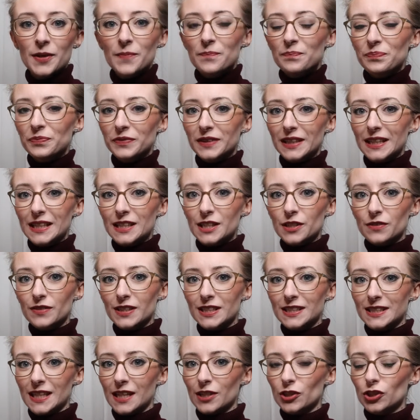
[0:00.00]
And these are
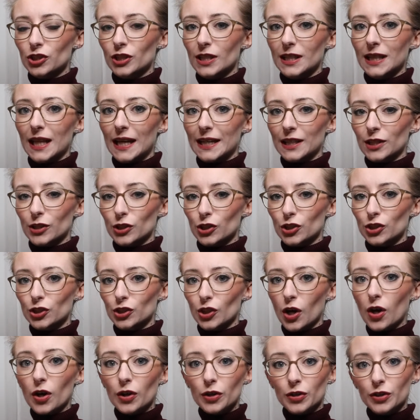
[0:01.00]
essentially like a
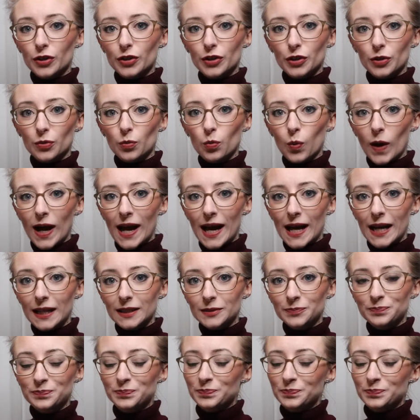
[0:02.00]
sock that you wear.